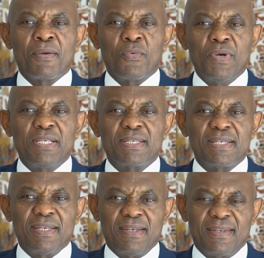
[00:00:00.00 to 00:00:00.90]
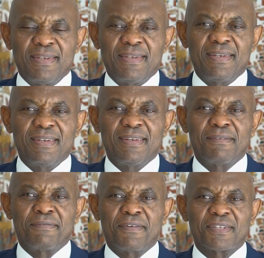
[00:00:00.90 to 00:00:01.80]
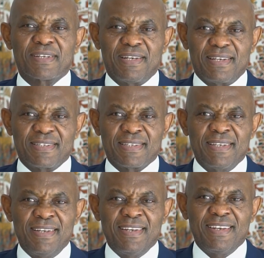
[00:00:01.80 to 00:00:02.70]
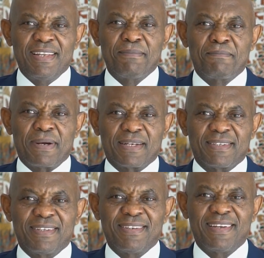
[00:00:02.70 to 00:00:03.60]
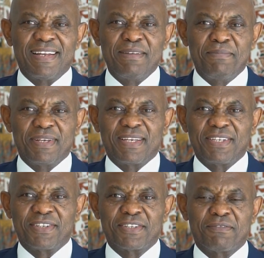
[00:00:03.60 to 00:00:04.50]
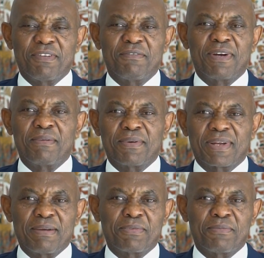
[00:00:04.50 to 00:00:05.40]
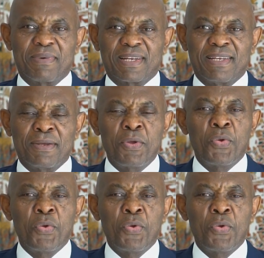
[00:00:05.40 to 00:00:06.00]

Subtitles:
we see first class the impact and implications of a vibrant capital market.